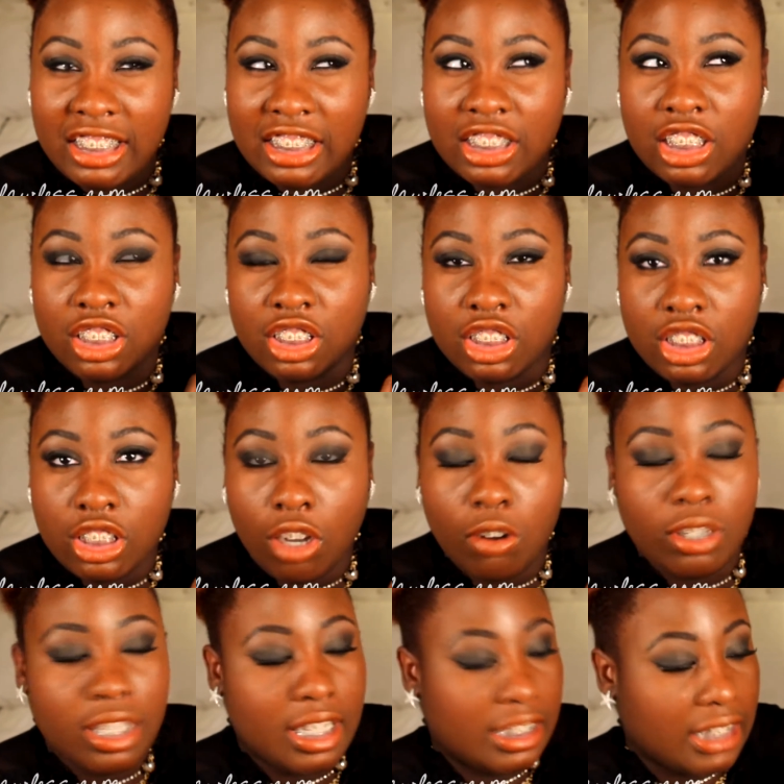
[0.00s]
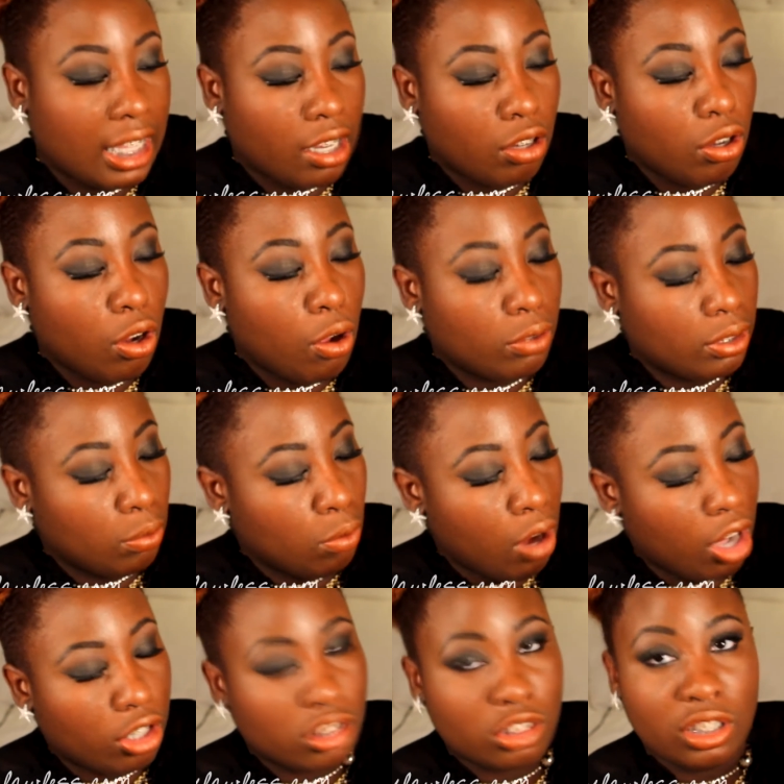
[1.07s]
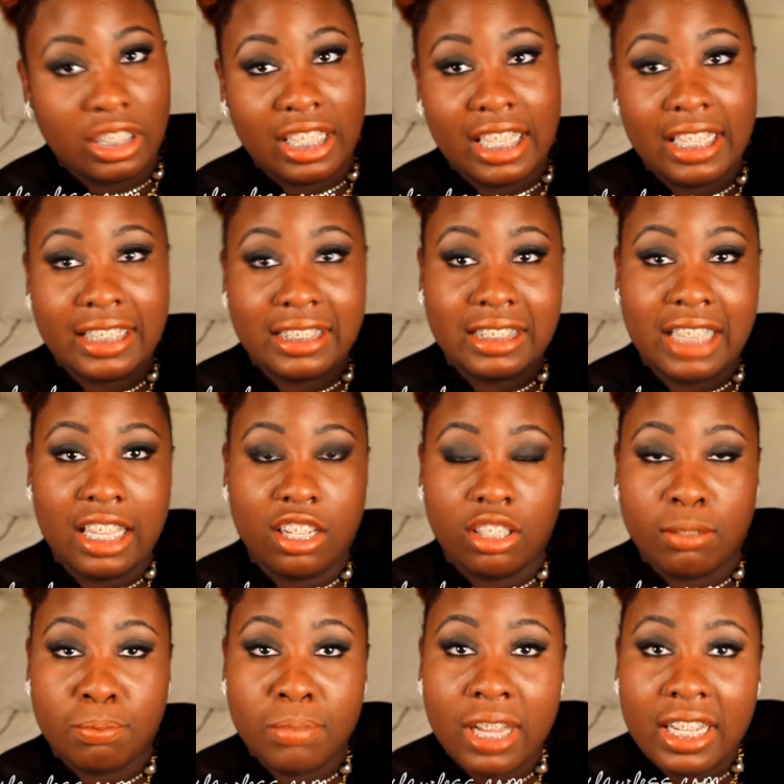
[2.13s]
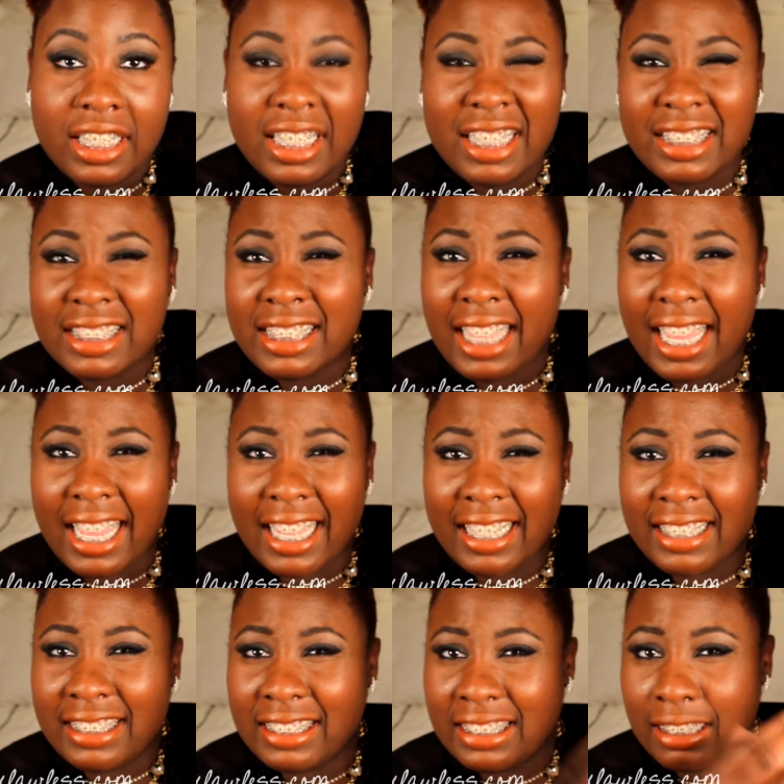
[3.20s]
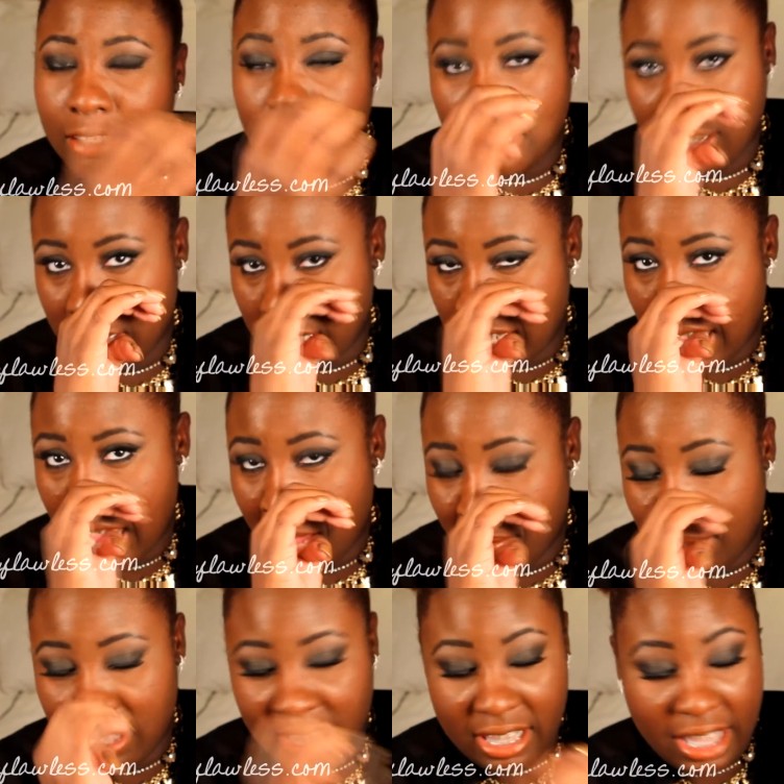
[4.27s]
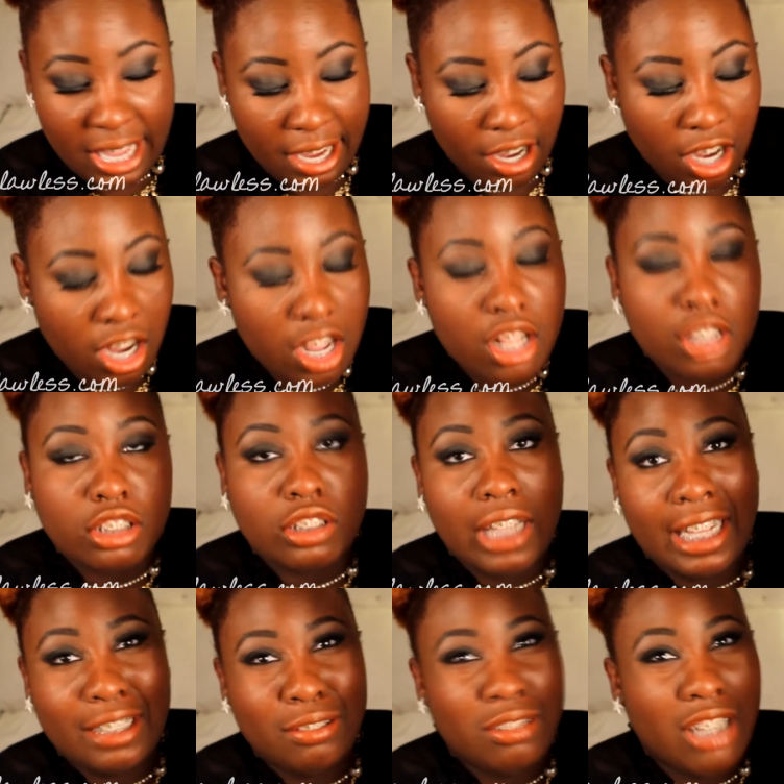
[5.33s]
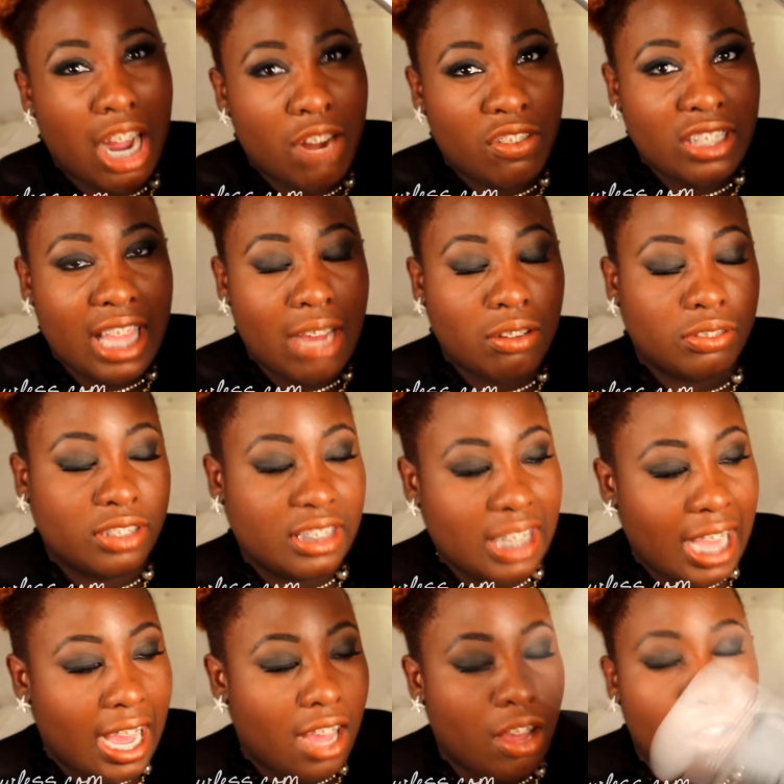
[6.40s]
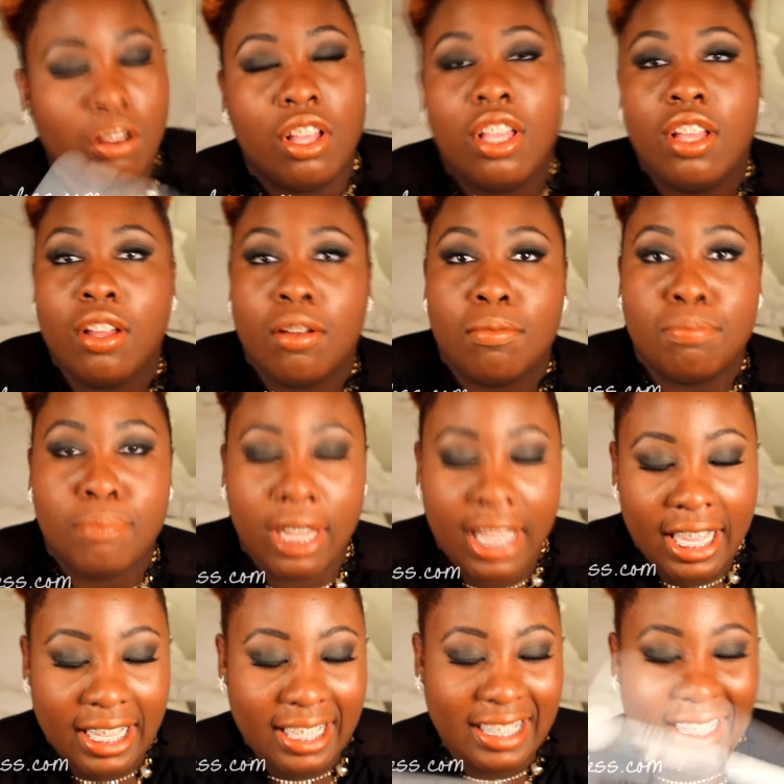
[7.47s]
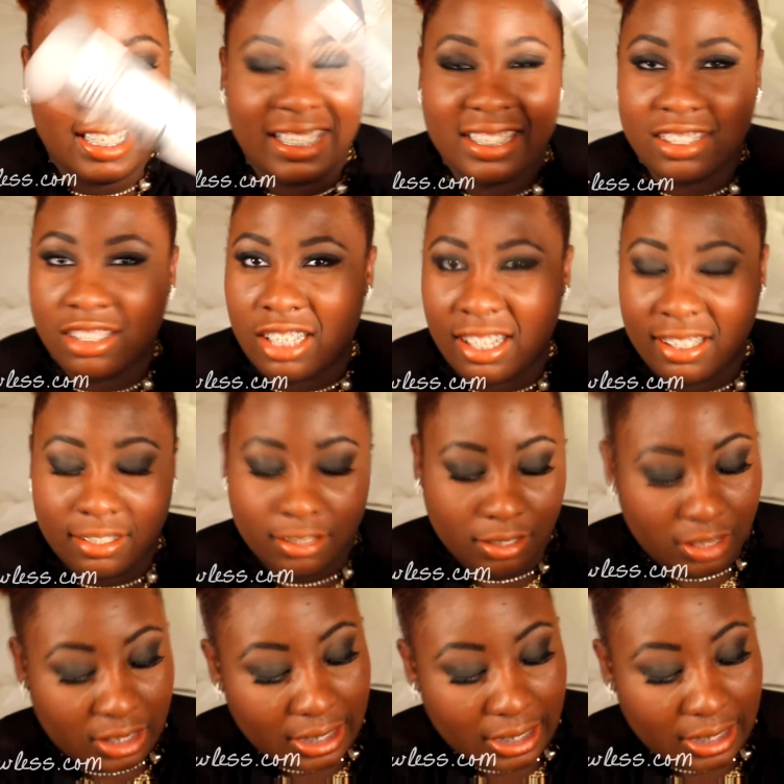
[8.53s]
concerning, because I don't know if the water is going to get inside of the buttons and something's going to happen there. So I do cover that with a towel, but you know,